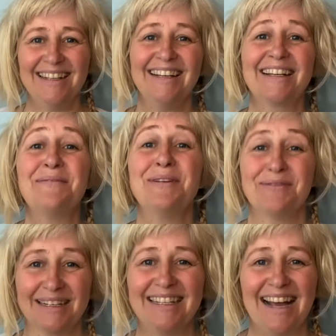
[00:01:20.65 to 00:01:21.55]
It can be
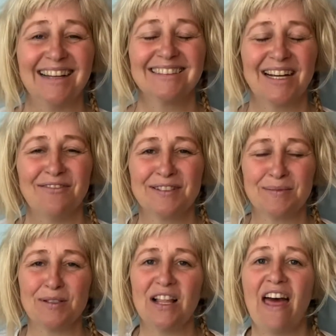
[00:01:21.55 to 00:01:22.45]
really
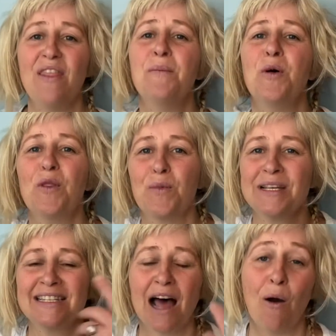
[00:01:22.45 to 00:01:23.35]
uncomfortable, and the more that we
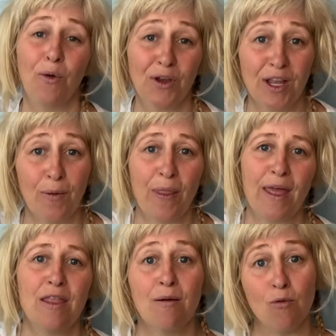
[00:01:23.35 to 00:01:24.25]
start working with
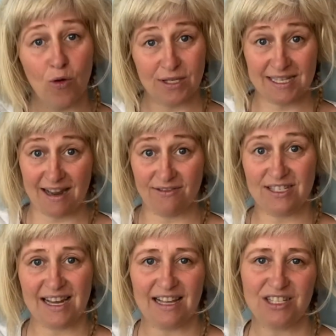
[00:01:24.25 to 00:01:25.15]
it, the more stuff
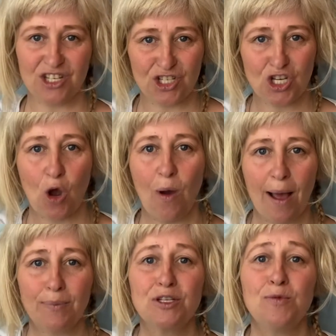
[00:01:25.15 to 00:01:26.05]
starts to show
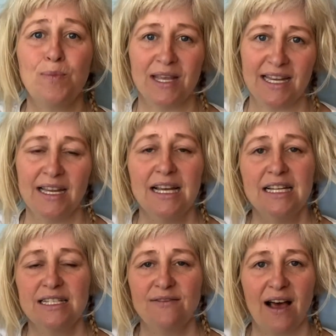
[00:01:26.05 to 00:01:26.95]
up to be
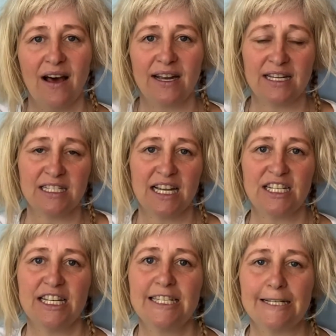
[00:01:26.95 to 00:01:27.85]
devoured and
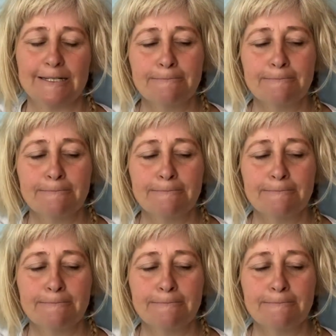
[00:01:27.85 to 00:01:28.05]
digested.